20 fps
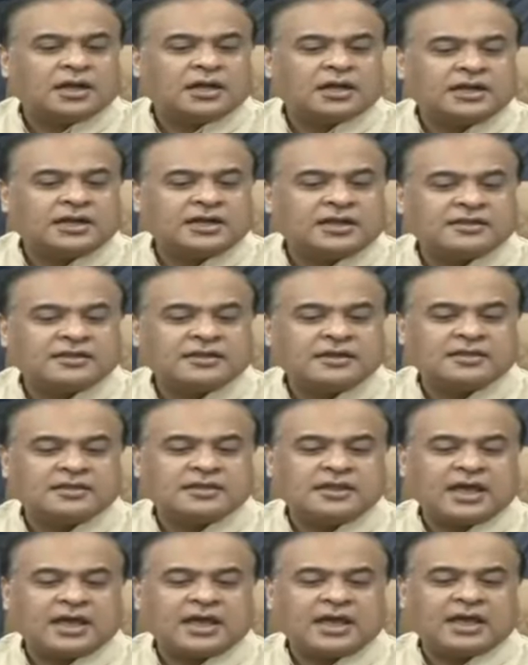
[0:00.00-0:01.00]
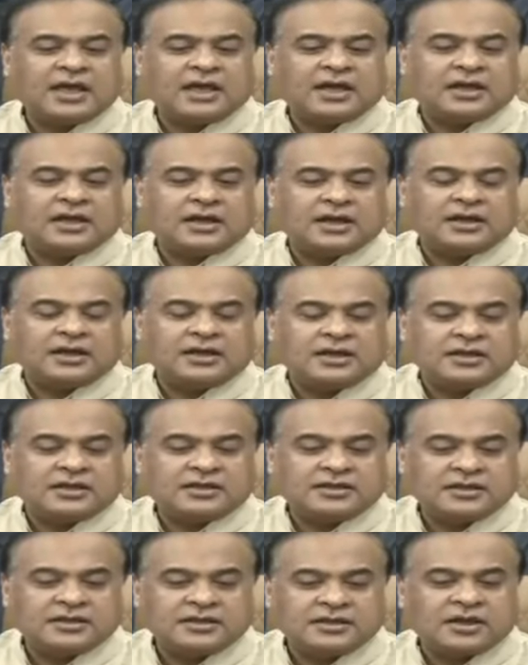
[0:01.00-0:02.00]

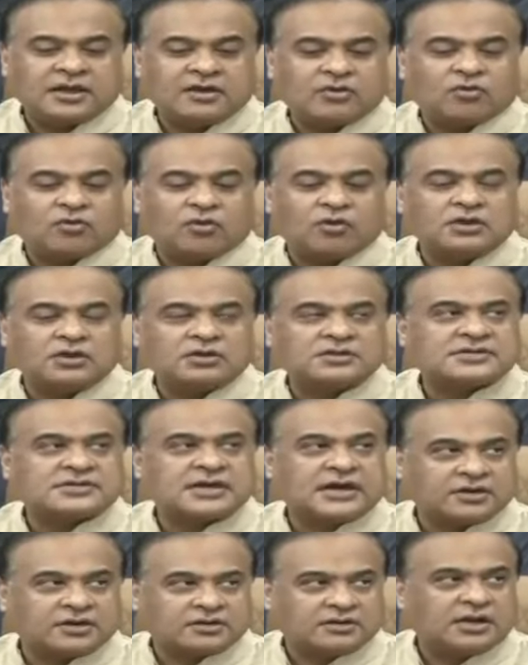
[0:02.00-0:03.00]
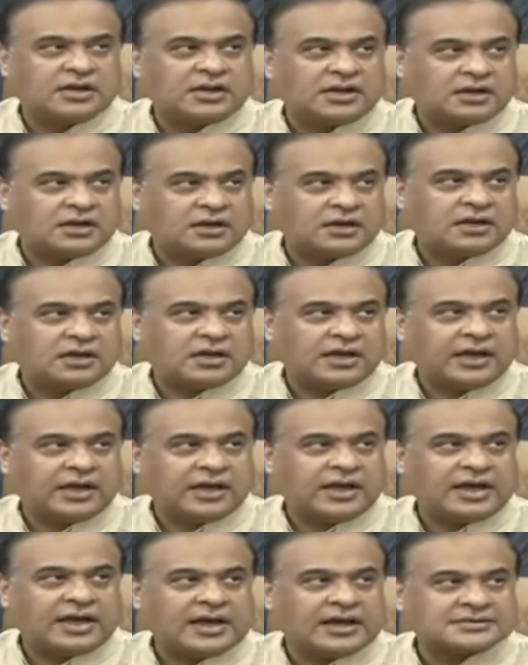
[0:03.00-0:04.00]
this is a old circular, a
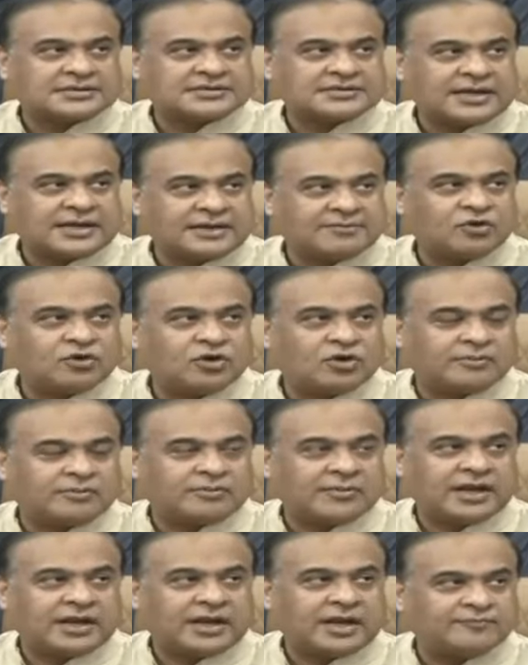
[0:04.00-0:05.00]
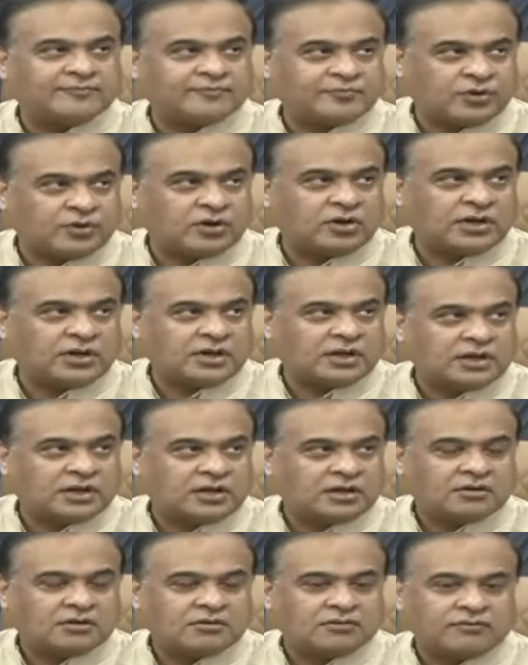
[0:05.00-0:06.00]
Assam government employee
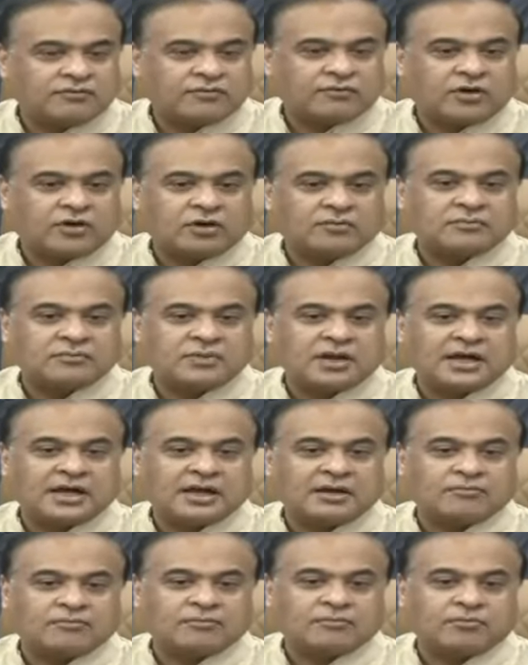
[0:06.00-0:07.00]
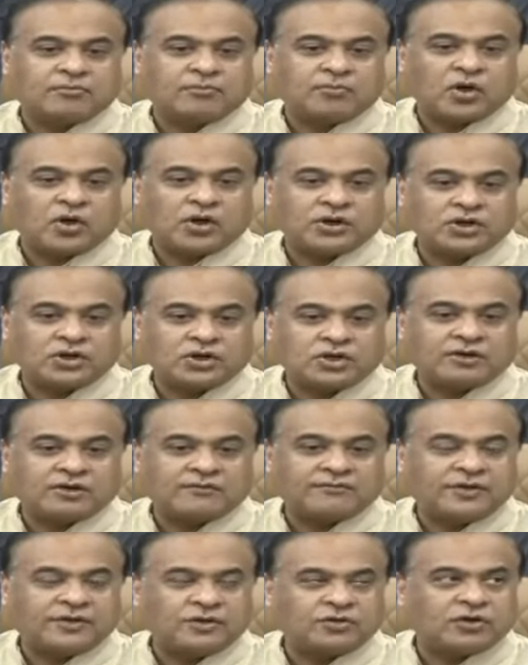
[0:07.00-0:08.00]
from the point of
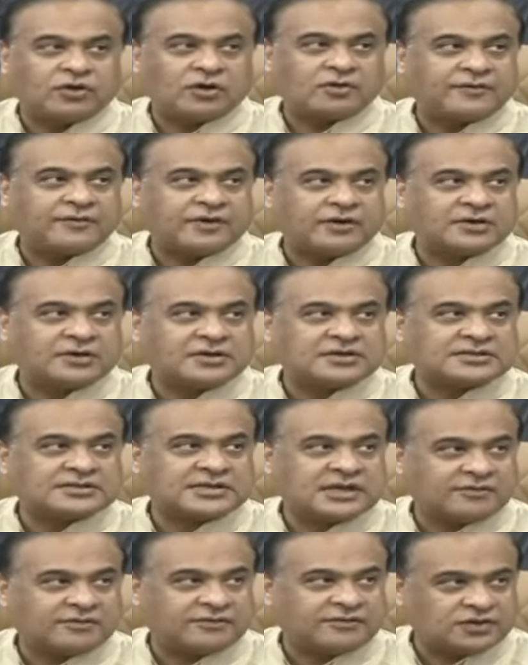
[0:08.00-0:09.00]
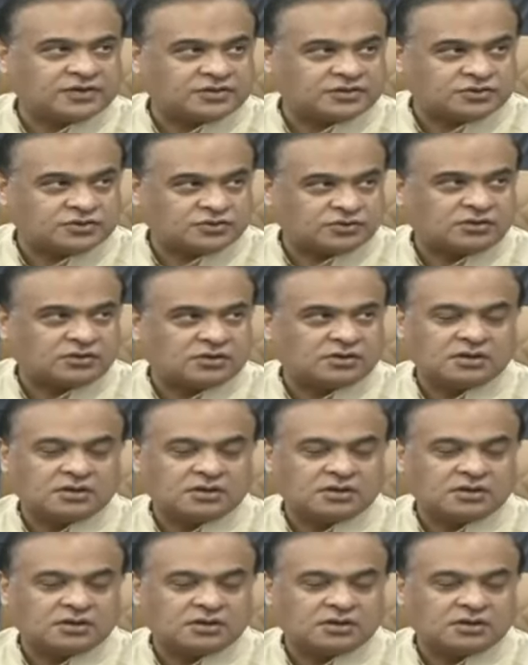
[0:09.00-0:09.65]
view of our service rule.